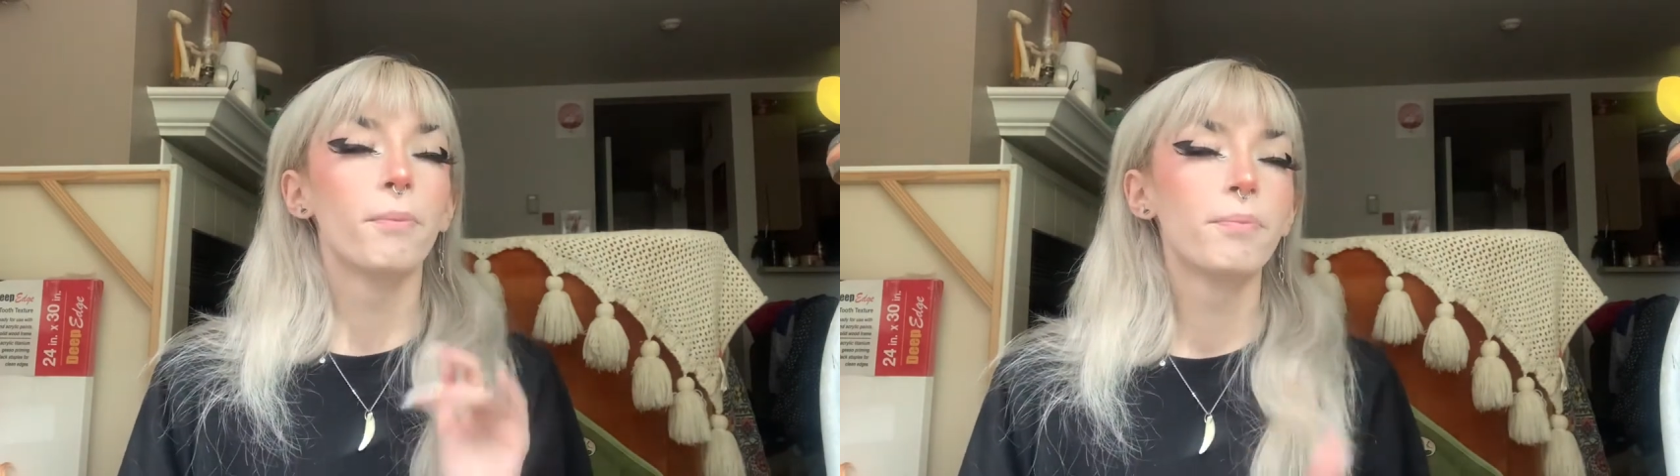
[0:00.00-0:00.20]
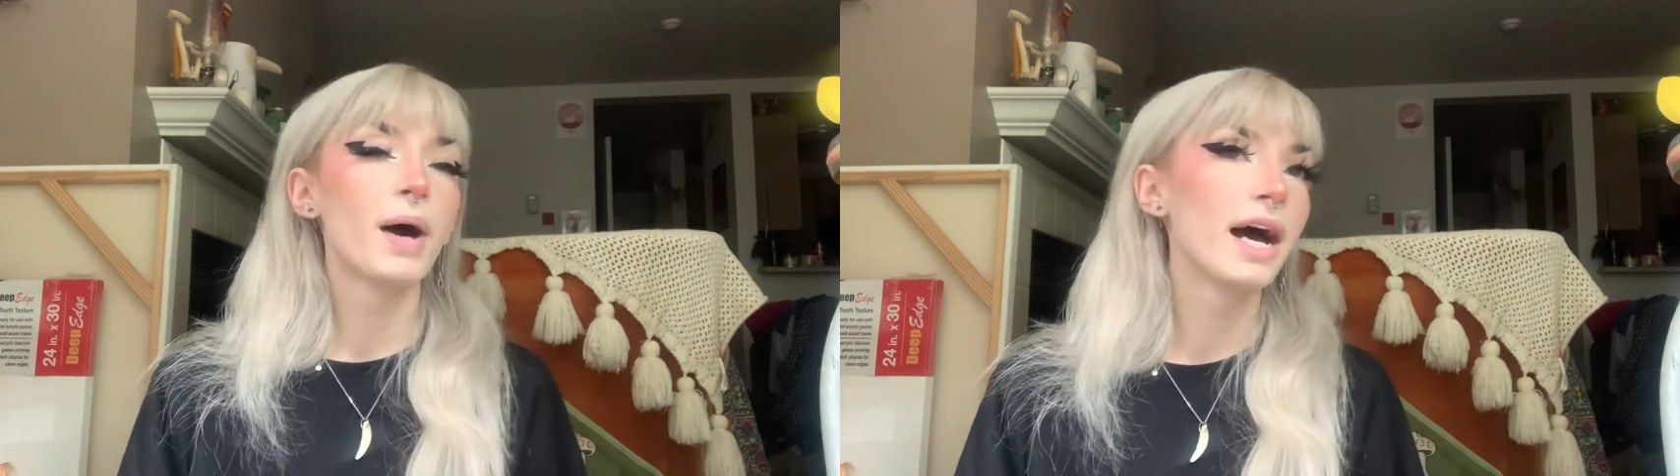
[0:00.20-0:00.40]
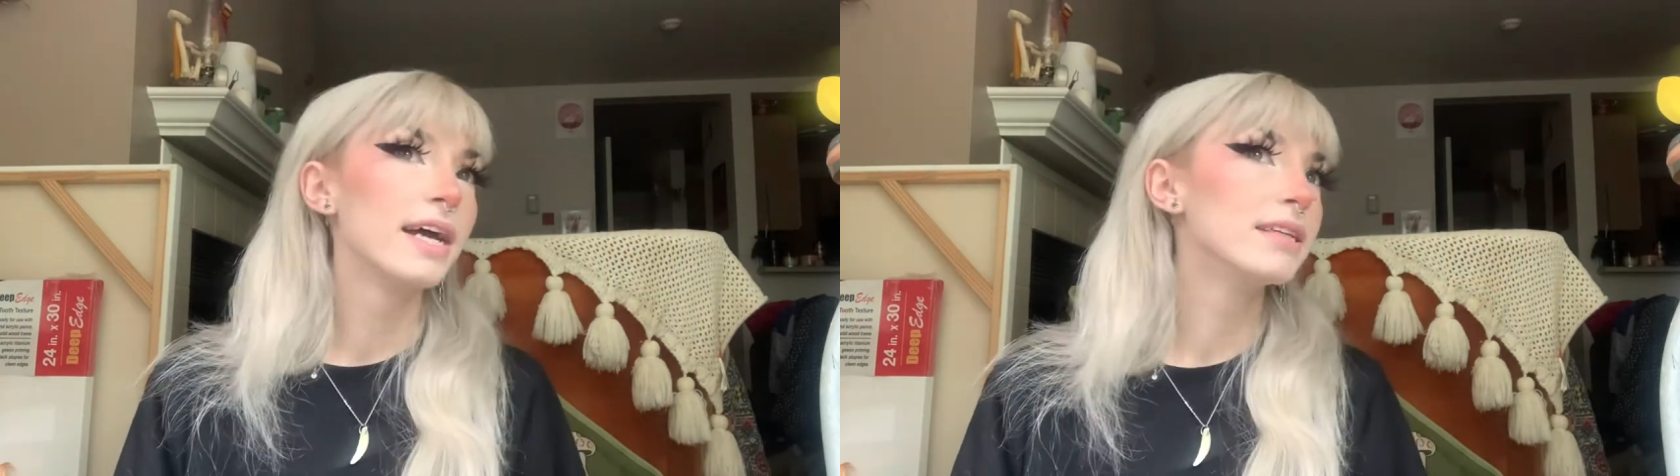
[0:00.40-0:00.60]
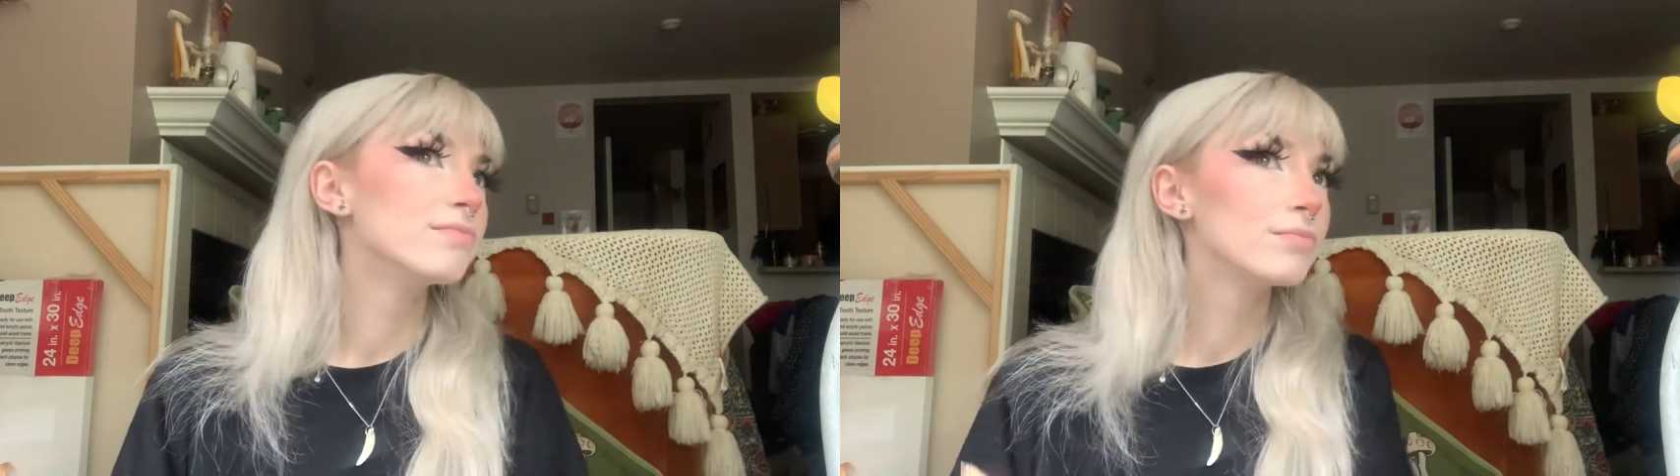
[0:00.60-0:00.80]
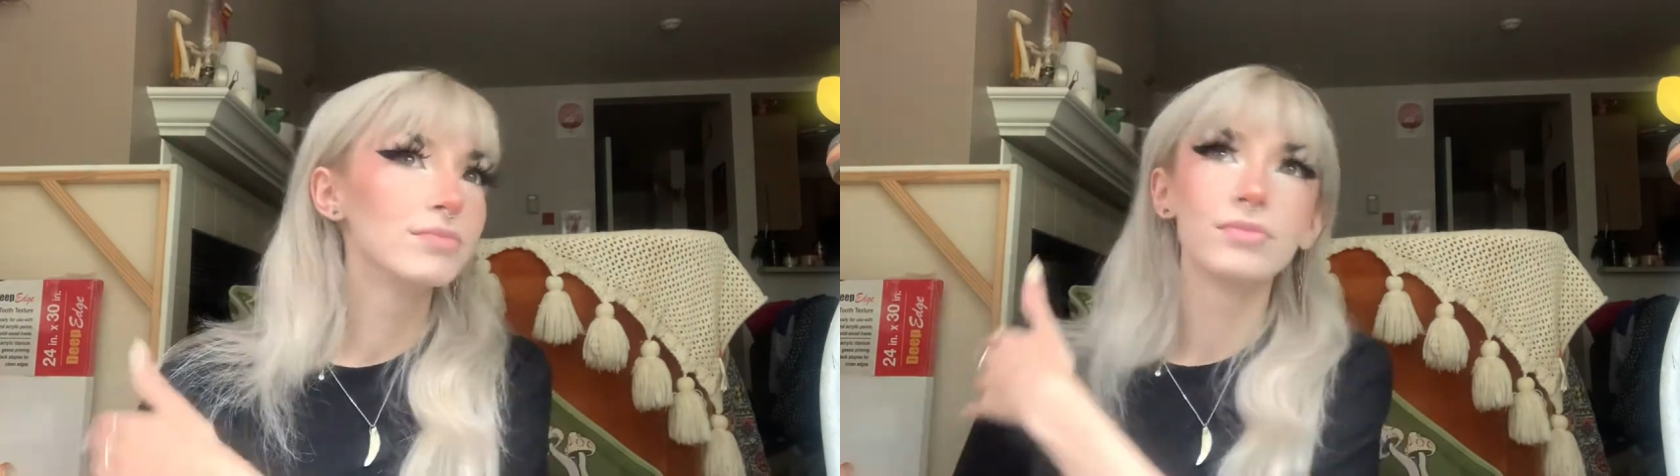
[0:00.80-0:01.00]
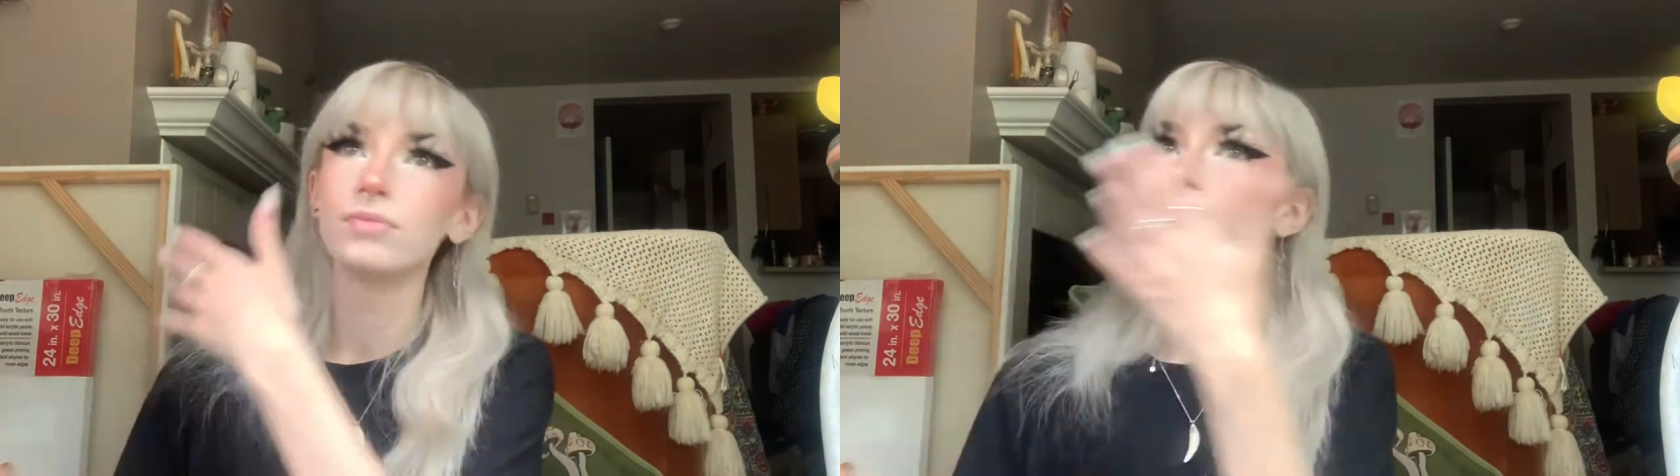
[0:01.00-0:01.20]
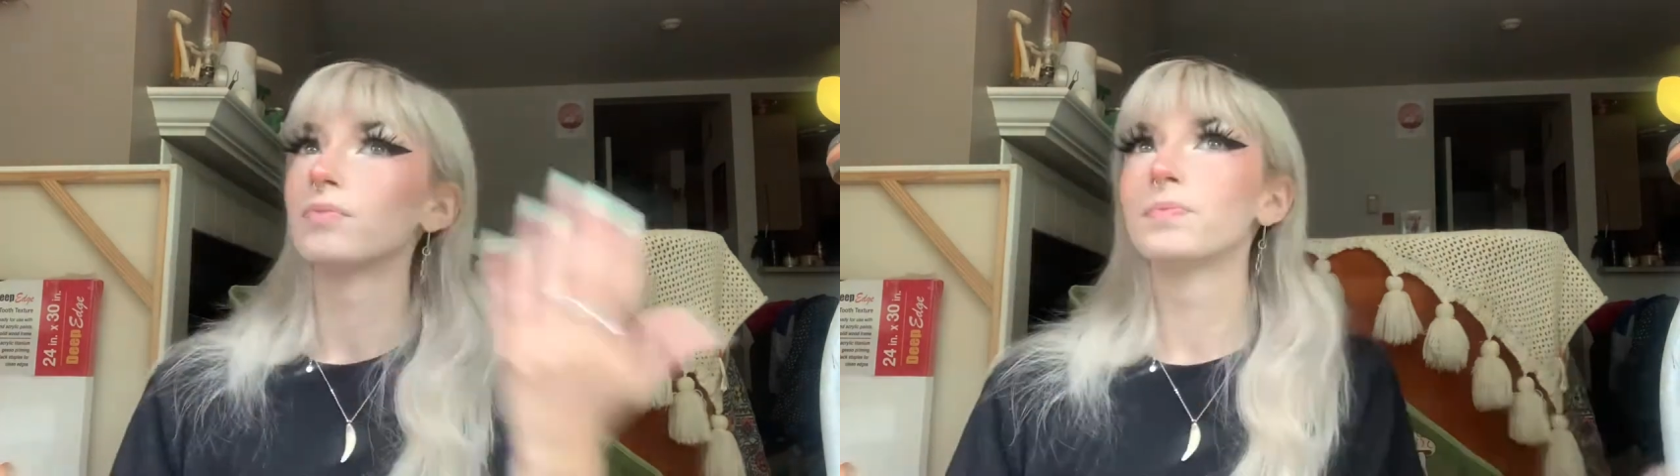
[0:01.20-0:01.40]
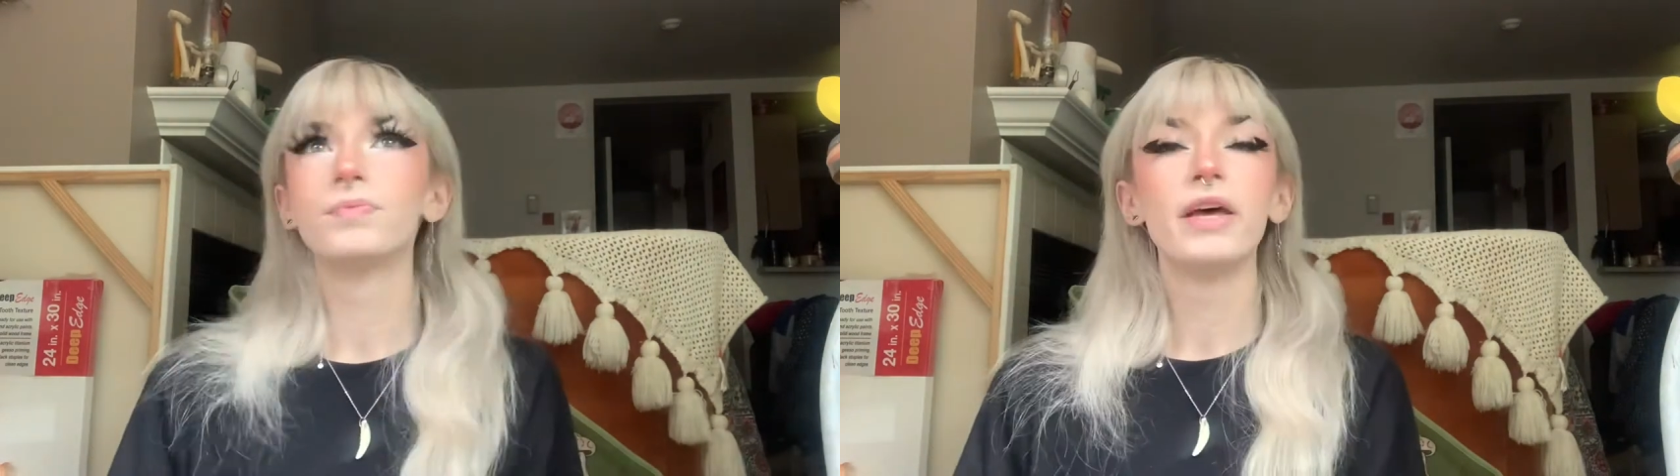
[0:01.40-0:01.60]
but
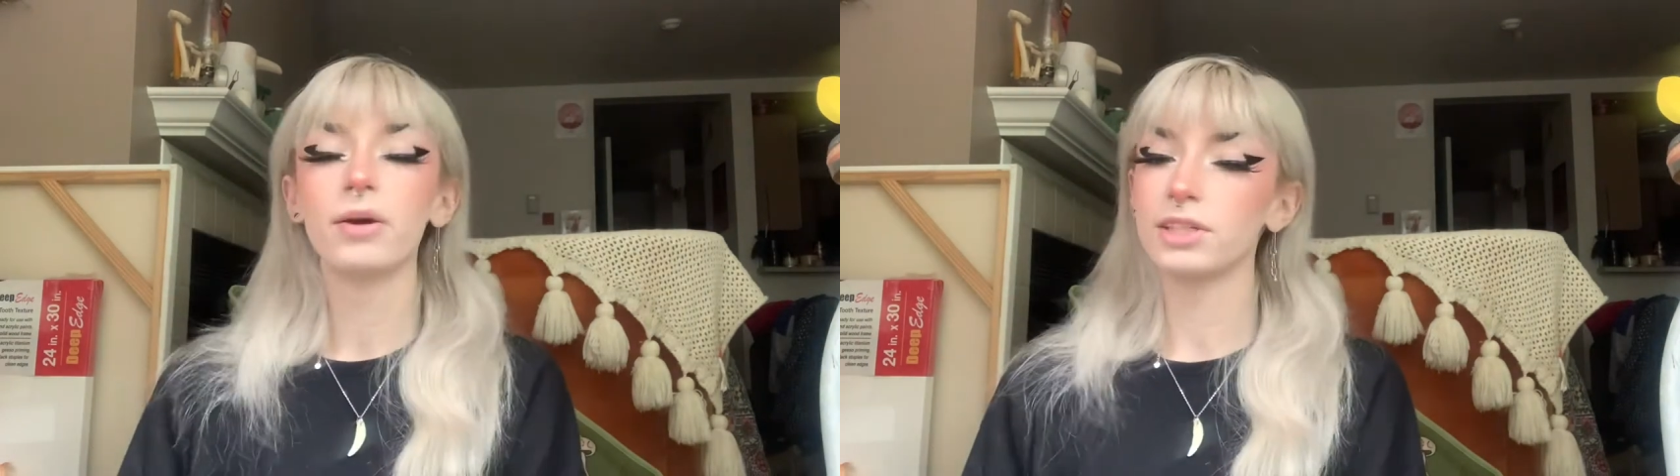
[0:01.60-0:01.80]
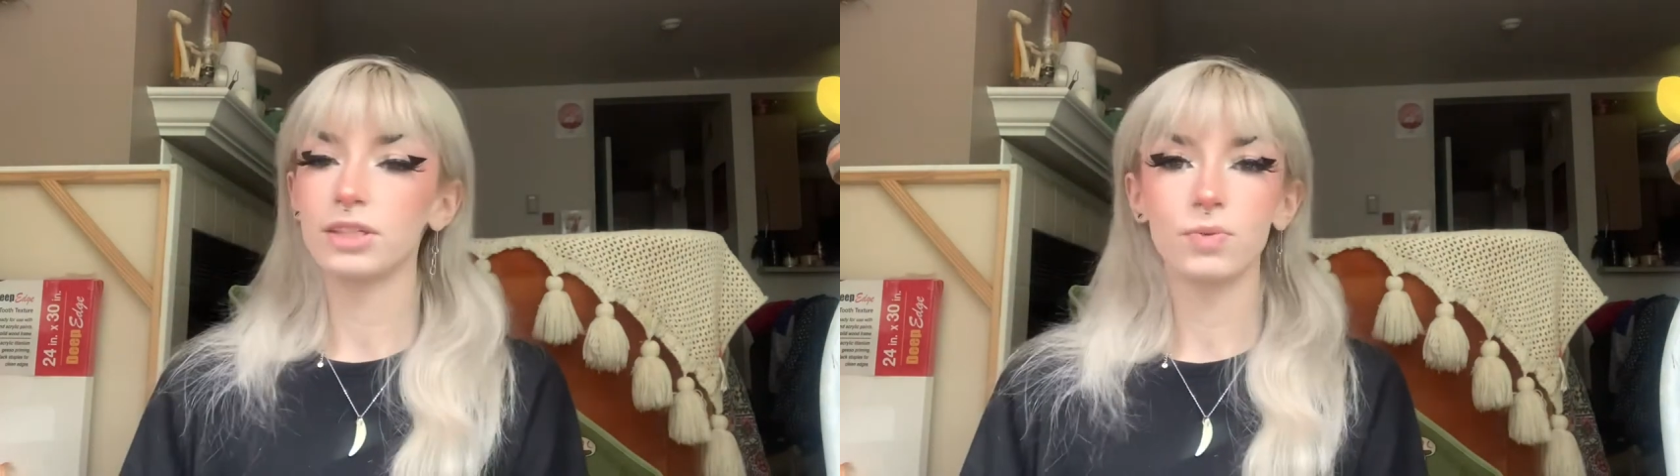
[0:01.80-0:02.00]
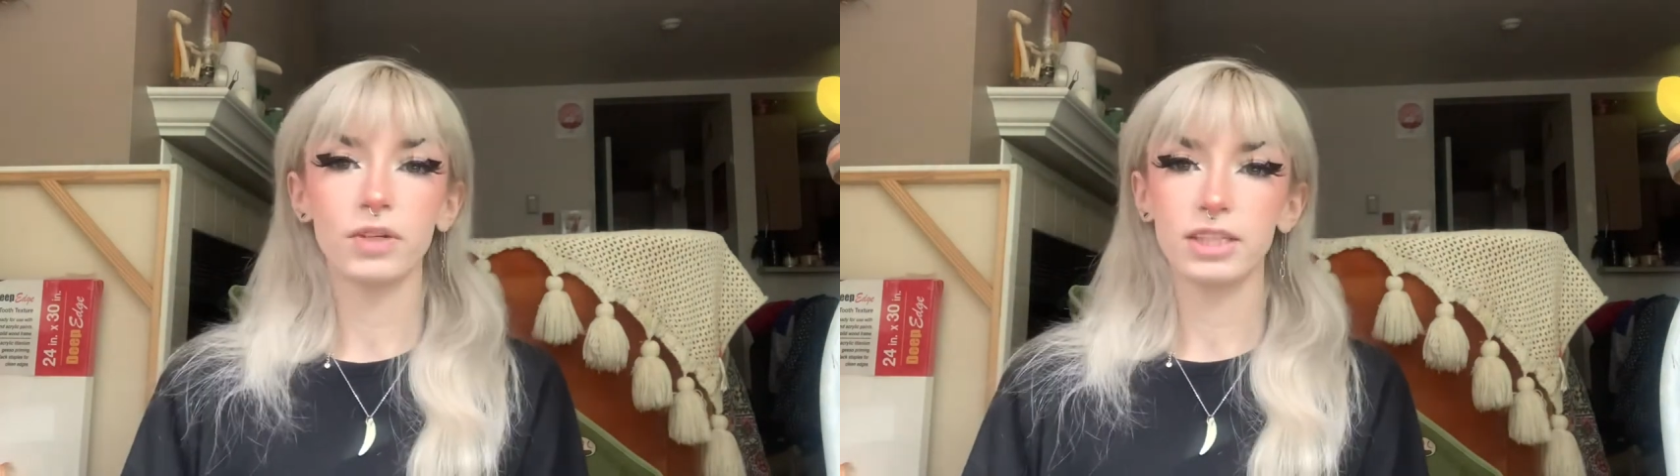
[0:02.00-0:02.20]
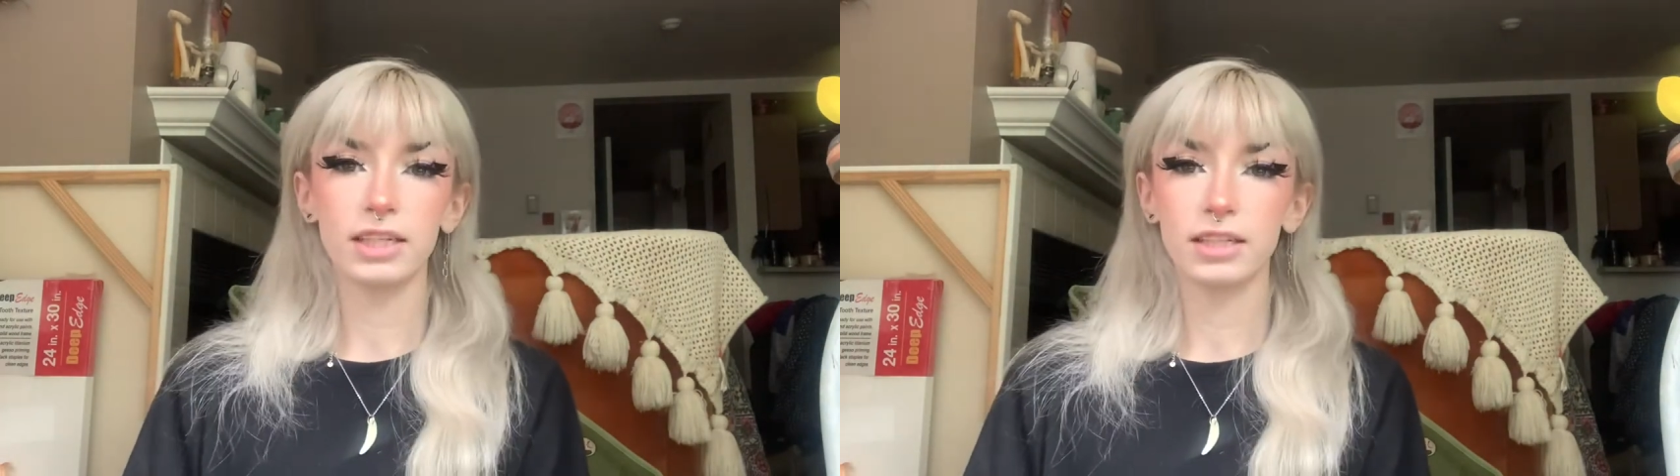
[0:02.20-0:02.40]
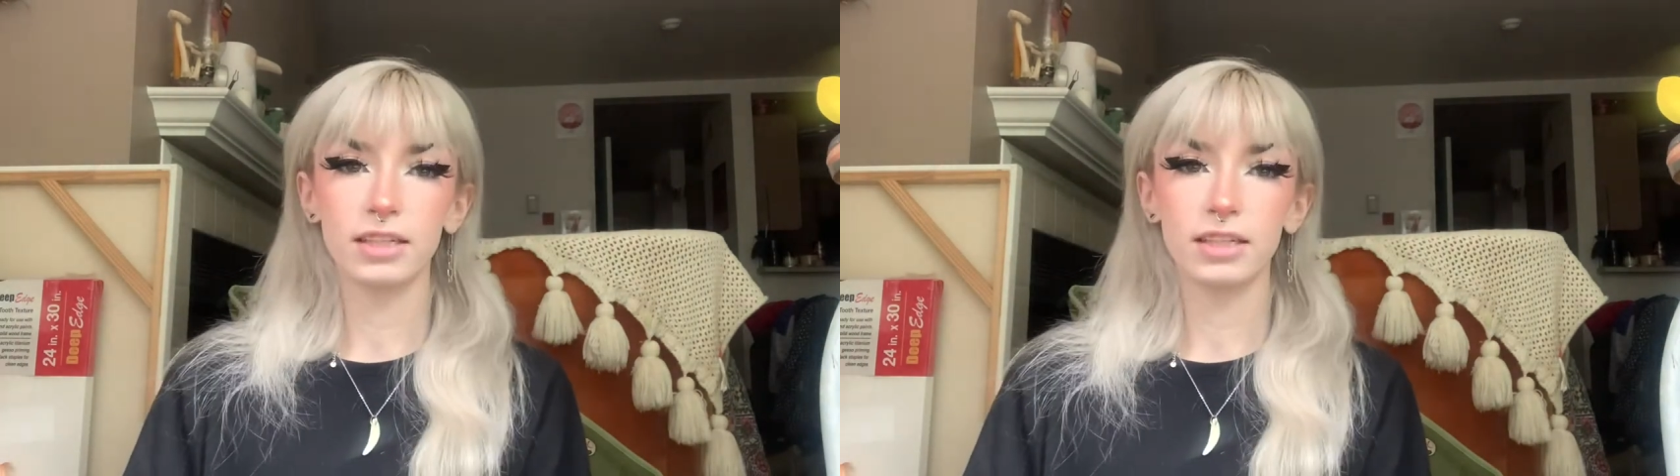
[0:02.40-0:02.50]
it just wasn't in